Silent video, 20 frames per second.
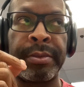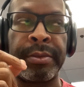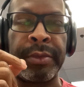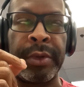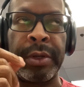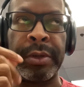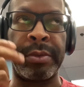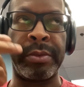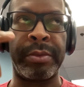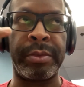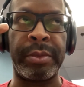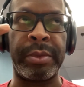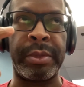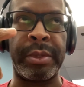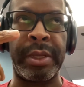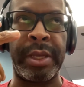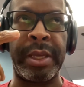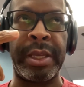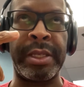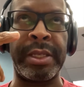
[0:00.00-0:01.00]
well,
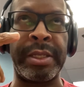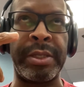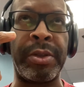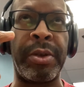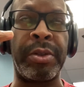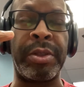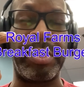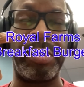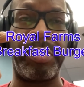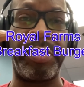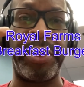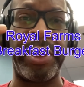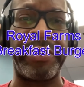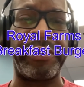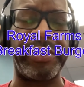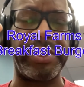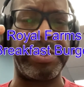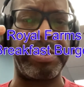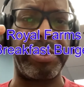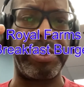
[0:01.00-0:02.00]
I guess it's called the
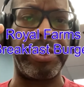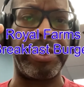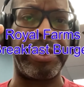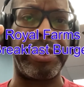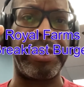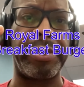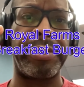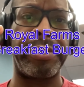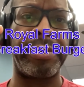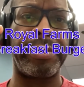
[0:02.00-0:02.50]
breakfast burger,